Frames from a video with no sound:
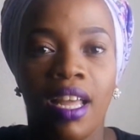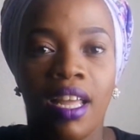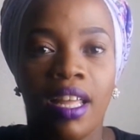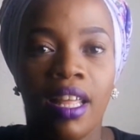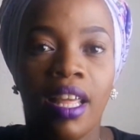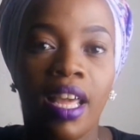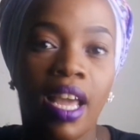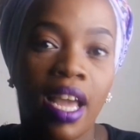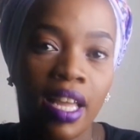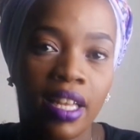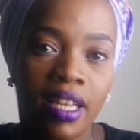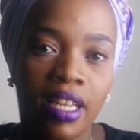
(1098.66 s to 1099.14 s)

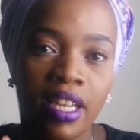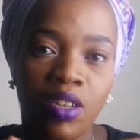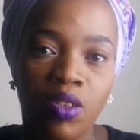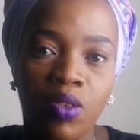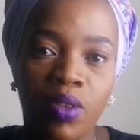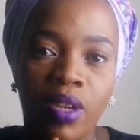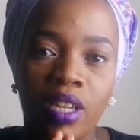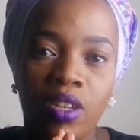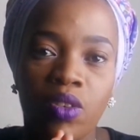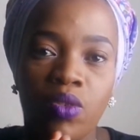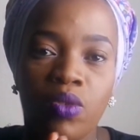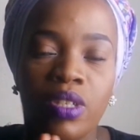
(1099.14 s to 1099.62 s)
yeah, and then you
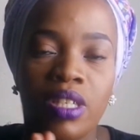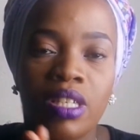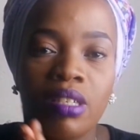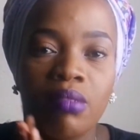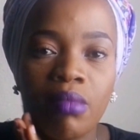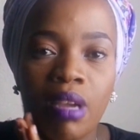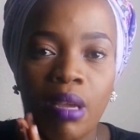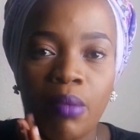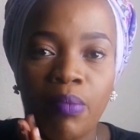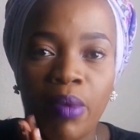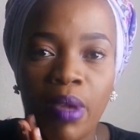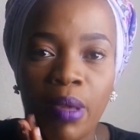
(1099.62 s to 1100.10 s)
get to see
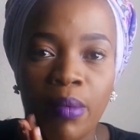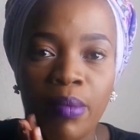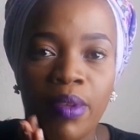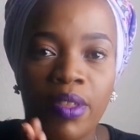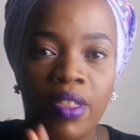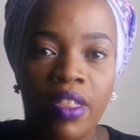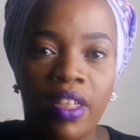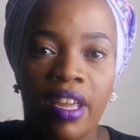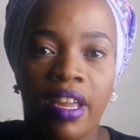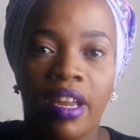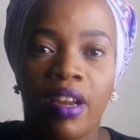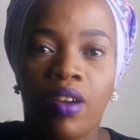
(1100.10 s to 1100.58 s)
my baby
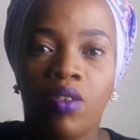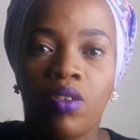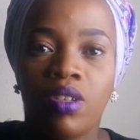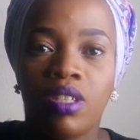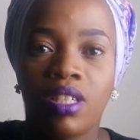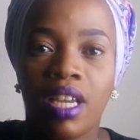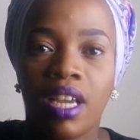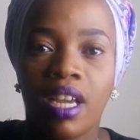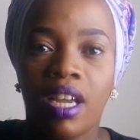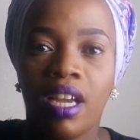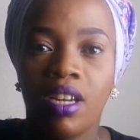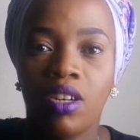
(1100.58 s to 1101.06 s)
there,
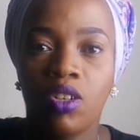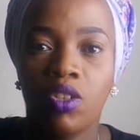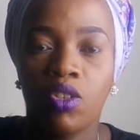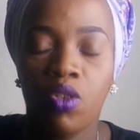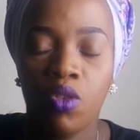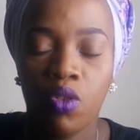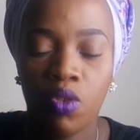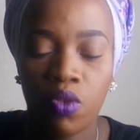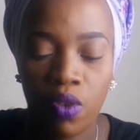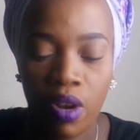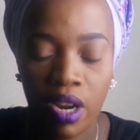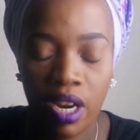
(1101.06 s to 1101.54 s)
because I can't
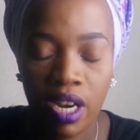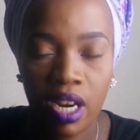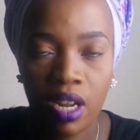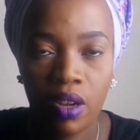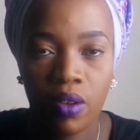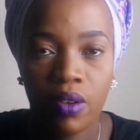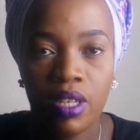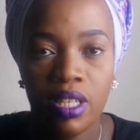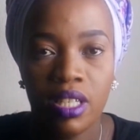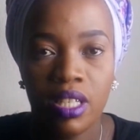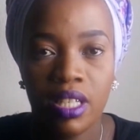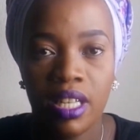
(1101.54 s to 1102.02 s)
show you right now,
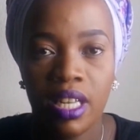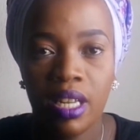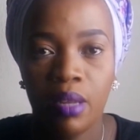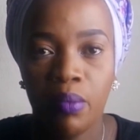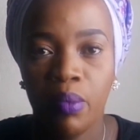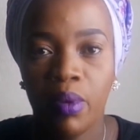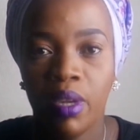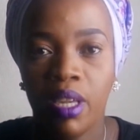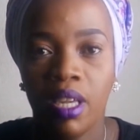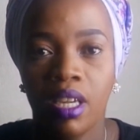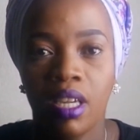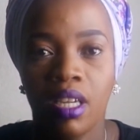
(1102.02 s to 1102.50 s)
he's
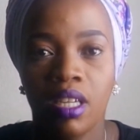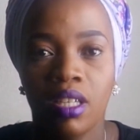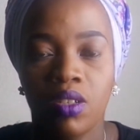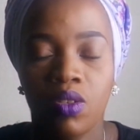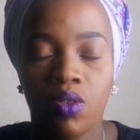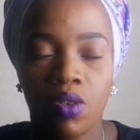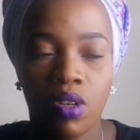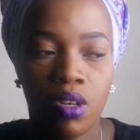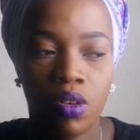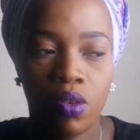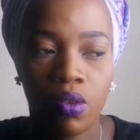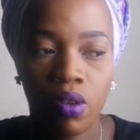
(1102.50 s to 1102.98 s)
sleeping,
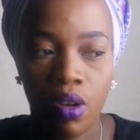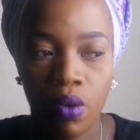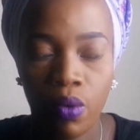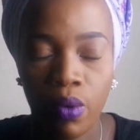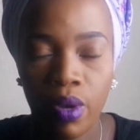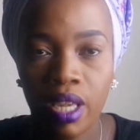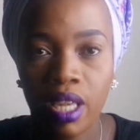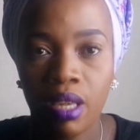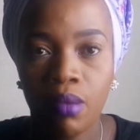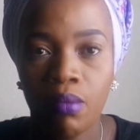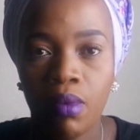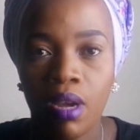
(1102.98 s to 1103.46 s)
so I don't want to
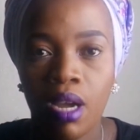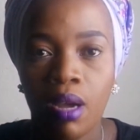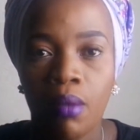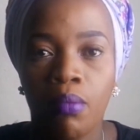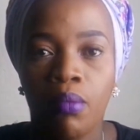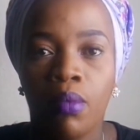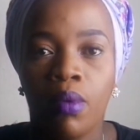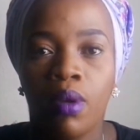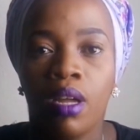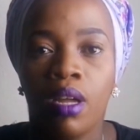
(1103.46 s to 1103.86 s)
wake him up.